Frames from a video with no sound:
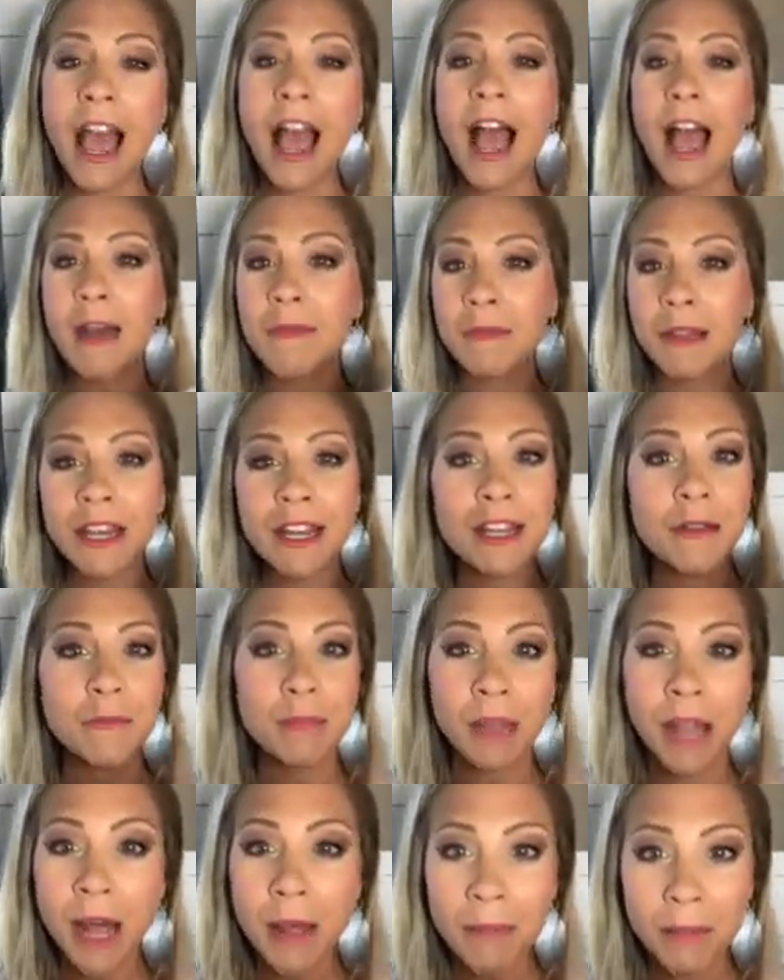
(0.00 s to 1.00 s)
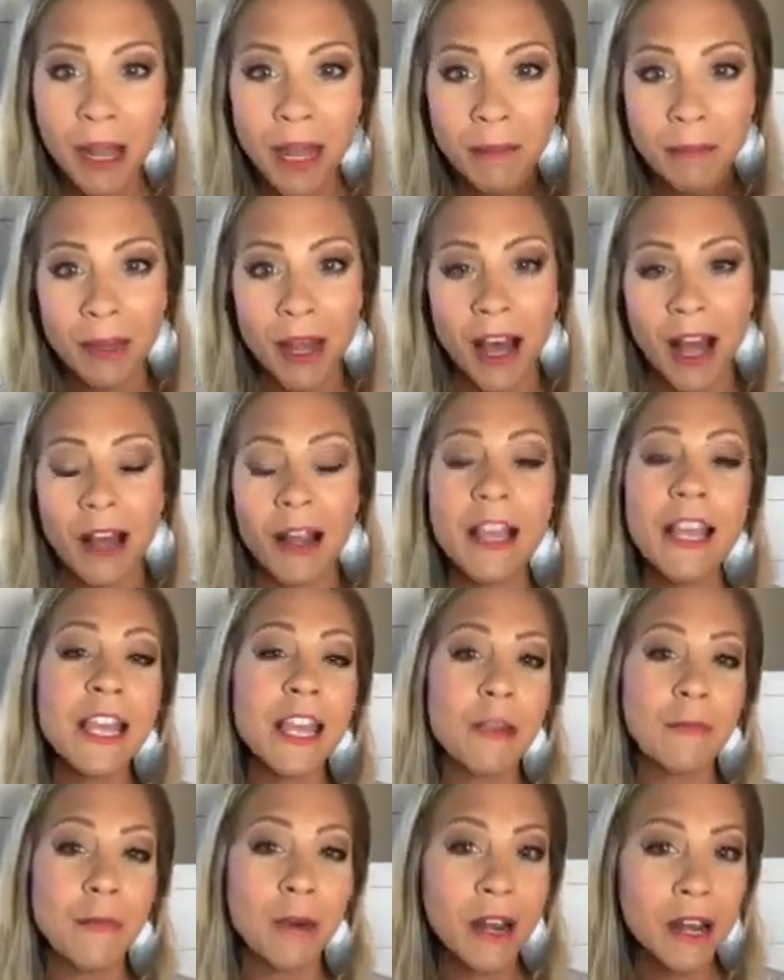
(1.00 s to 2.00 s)
I'm going to blah, blah, blah.
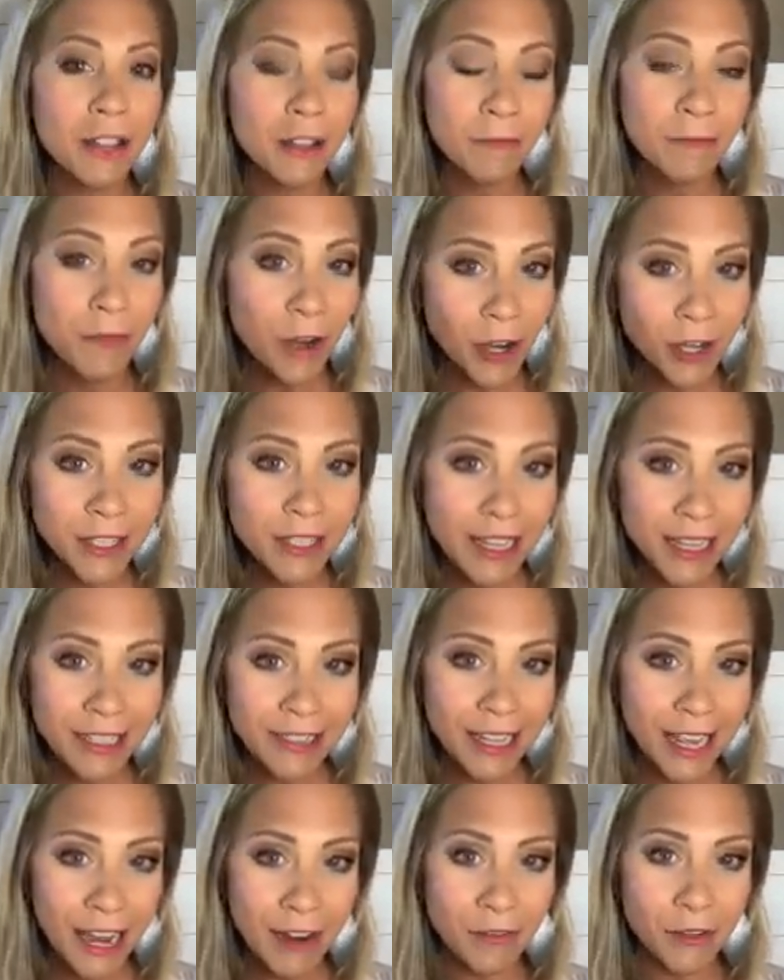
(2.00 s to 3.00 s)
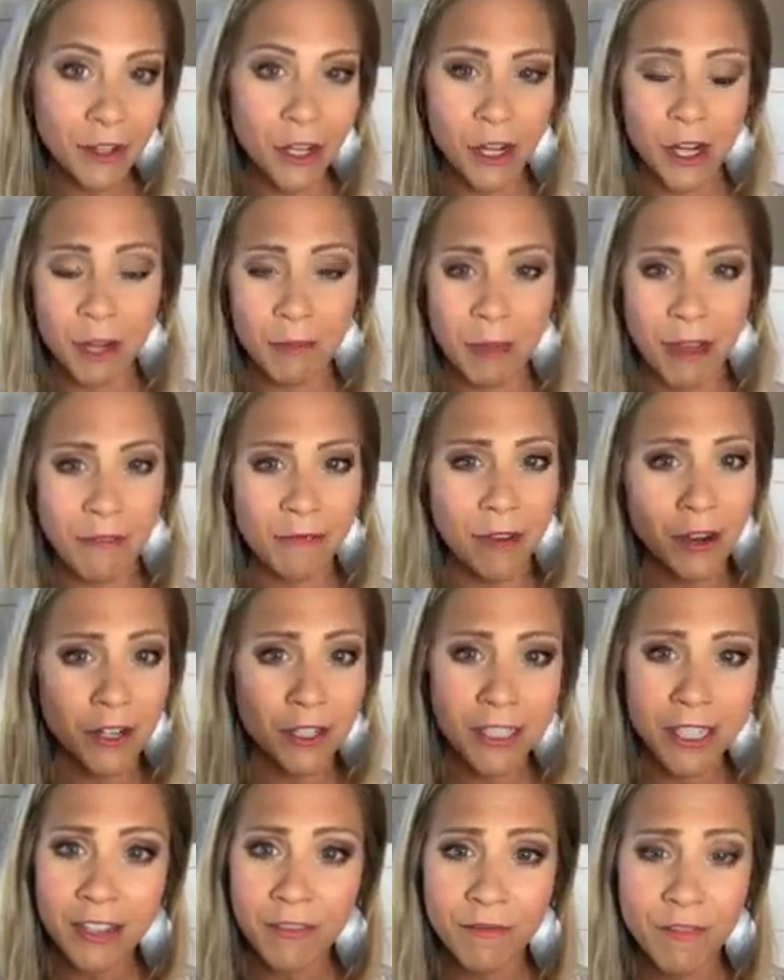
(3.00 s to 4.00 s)
One of the first things I ever learned at my
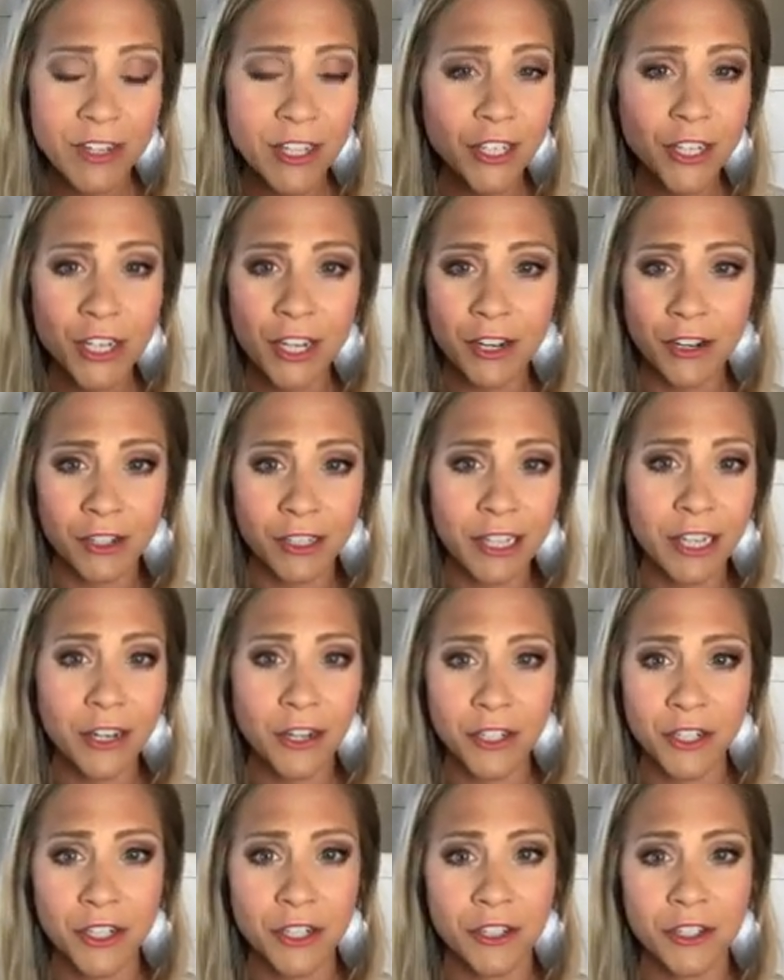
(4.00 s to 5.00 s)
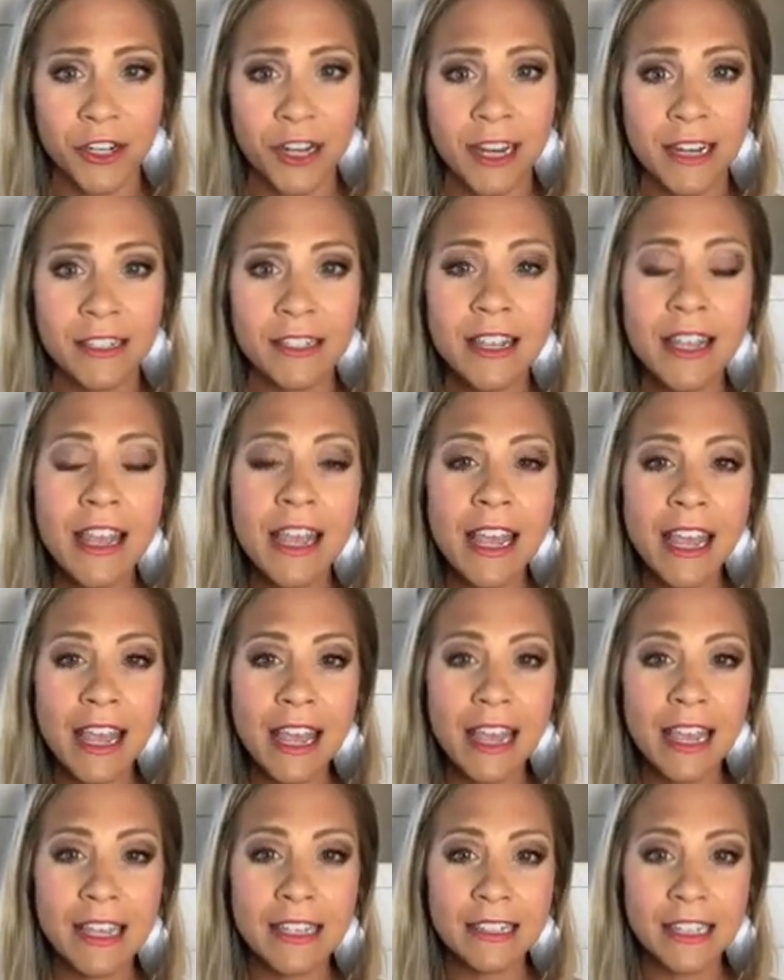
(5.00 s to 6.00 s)
first convention or leaders retreat
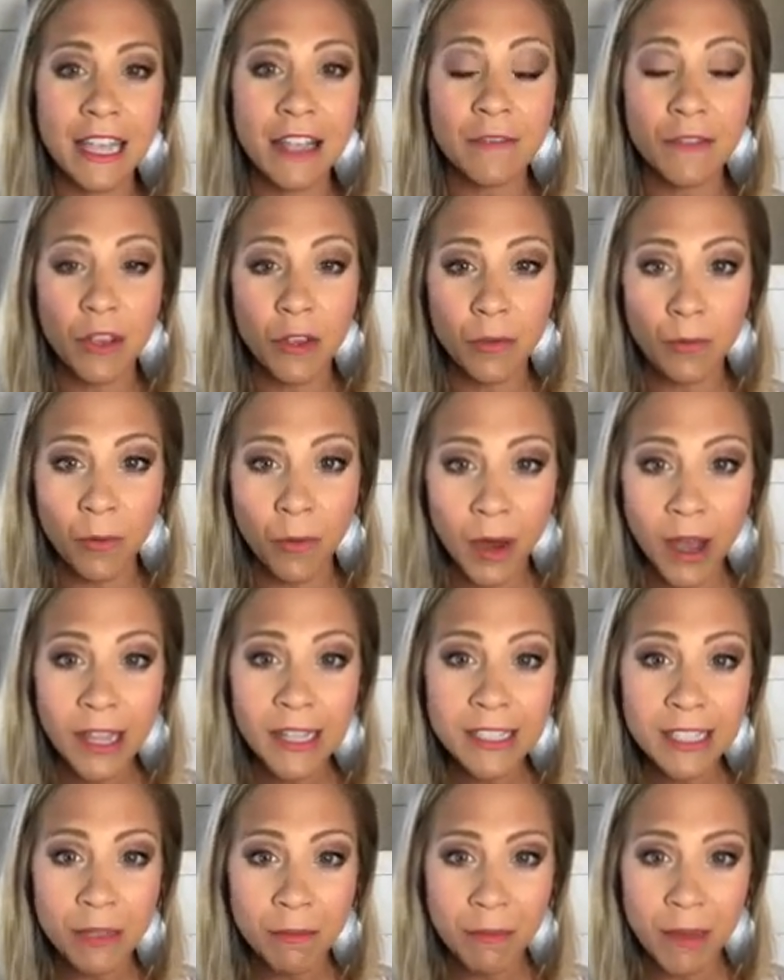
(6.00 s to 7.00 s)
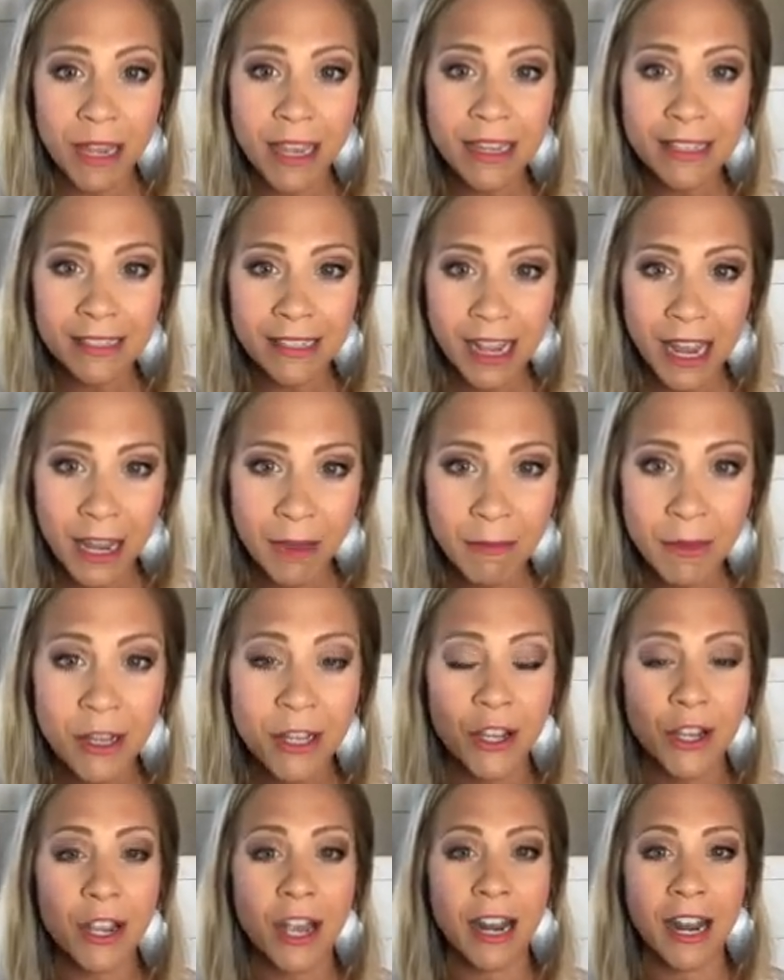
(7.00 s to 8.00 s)
is if you want to be a
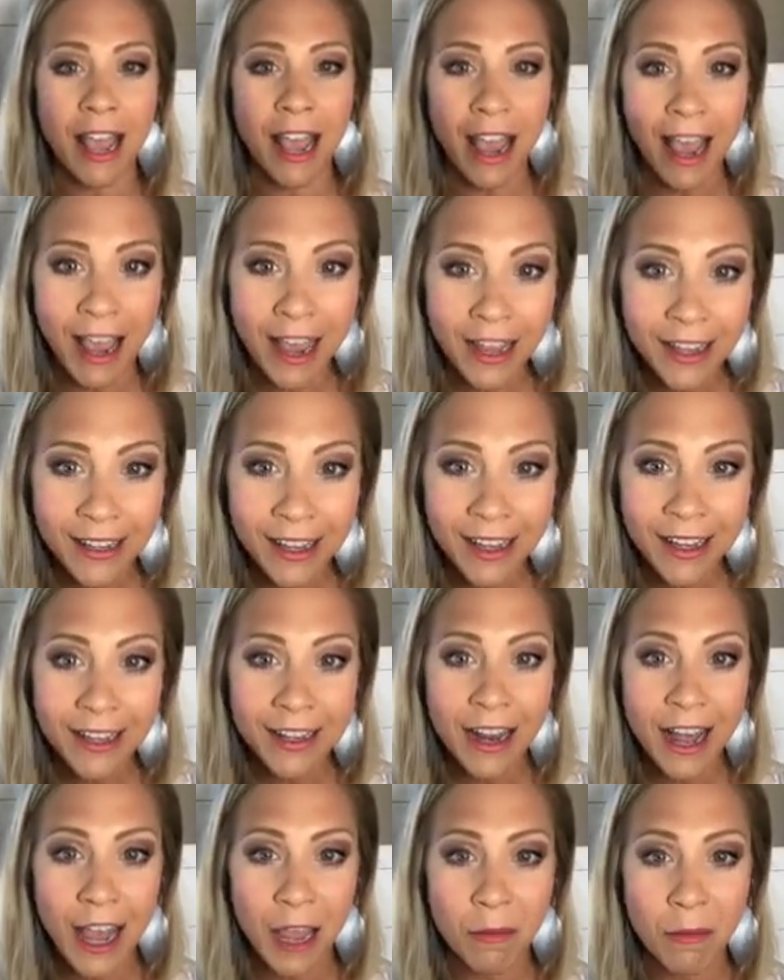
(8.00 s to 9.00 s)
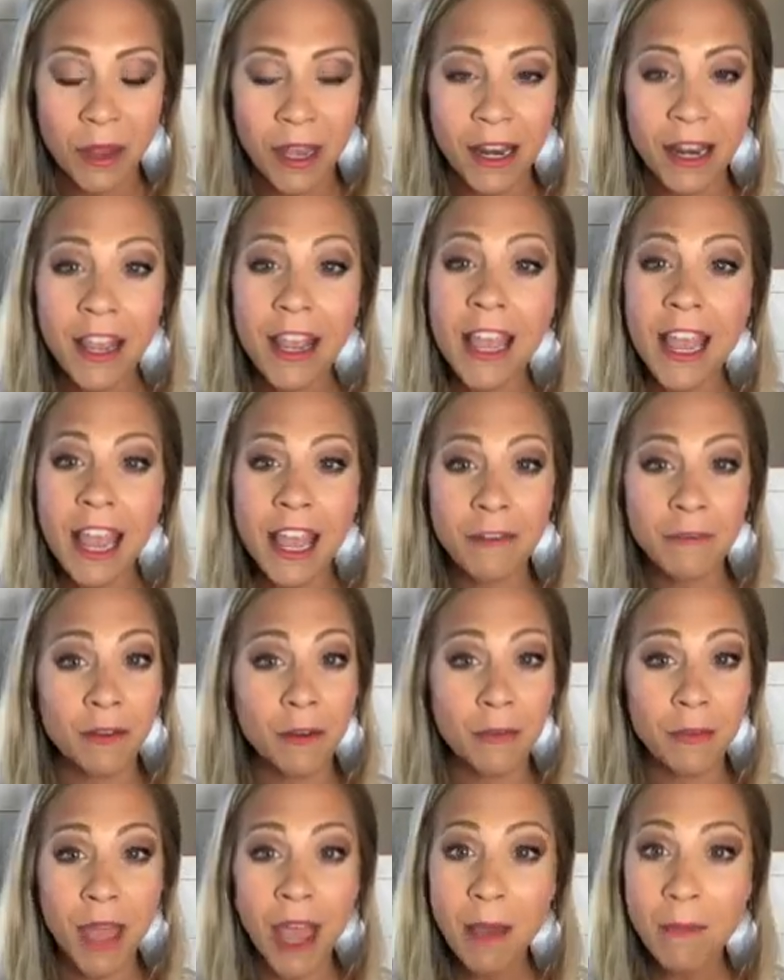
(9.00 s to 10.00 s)
diamond, you got to act like a diamond. And
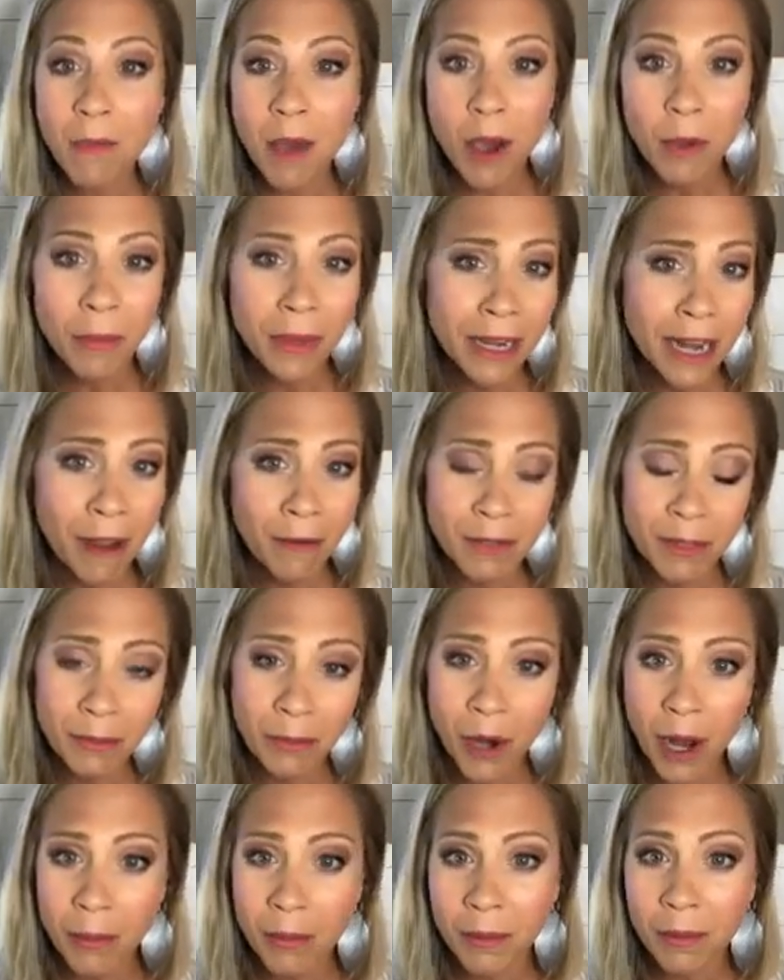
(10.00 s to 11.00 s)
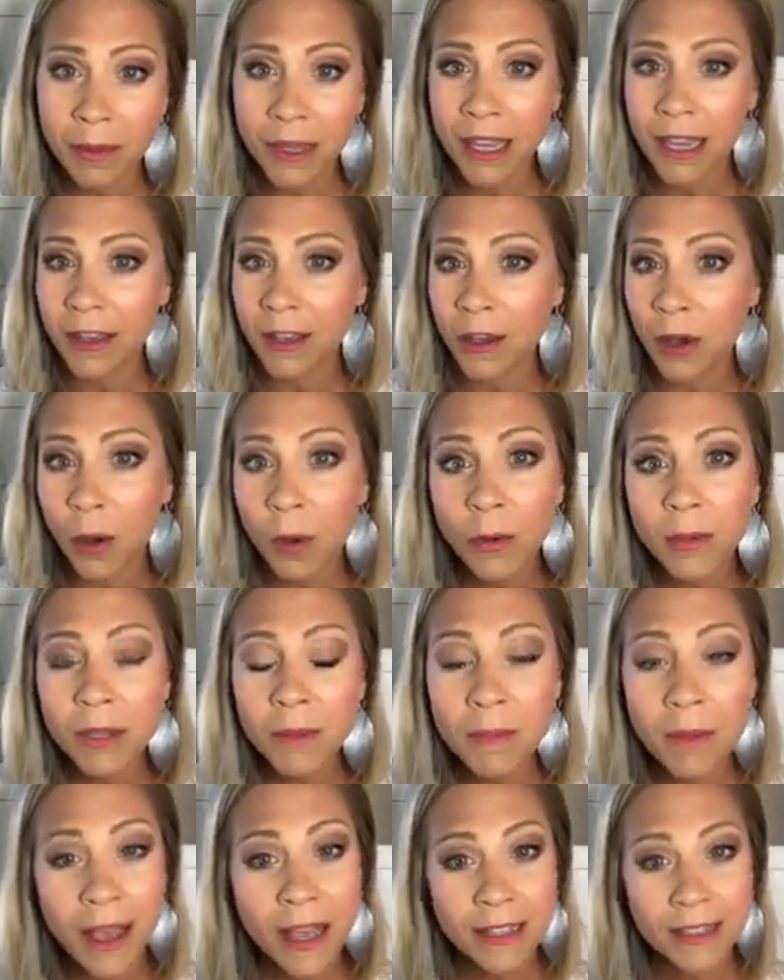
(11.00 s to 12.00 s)
from that moment, I was probably a gold
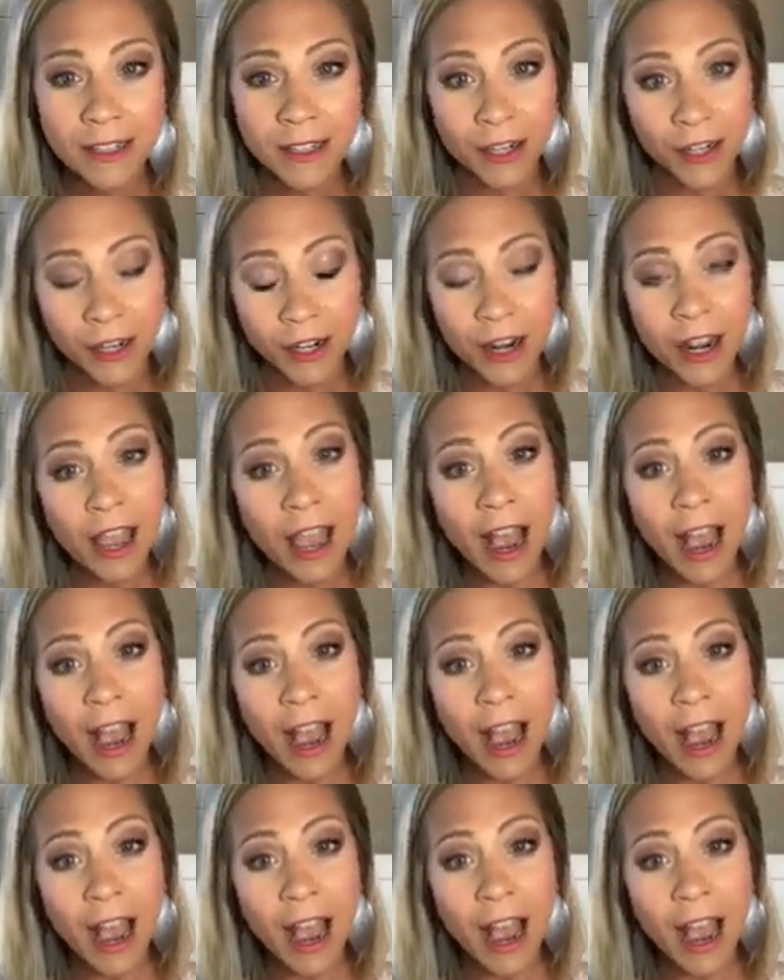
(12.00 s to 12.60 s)
ambassador.